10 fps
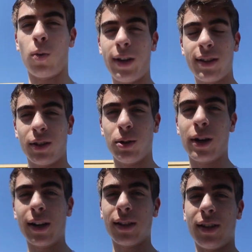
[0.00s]
Wait till you
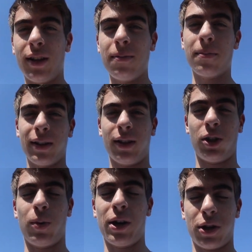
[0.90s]
guys see my
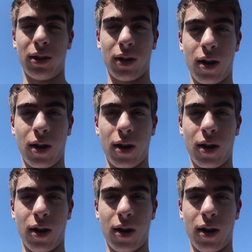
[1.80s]
situation in the